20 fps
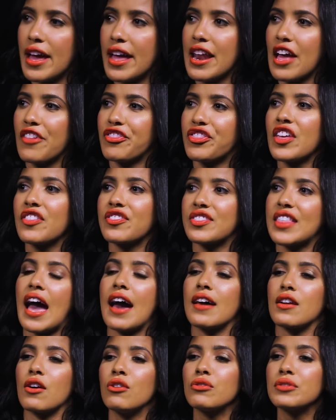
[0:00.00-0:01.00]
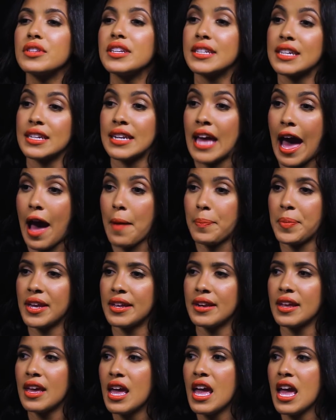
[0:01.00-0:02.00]
And I think that only can
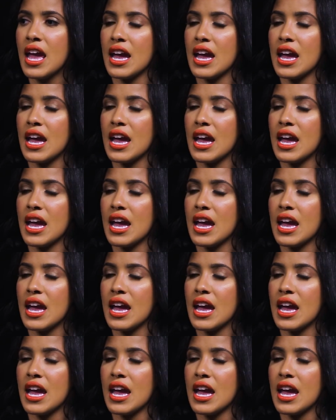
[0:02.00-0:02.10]
happen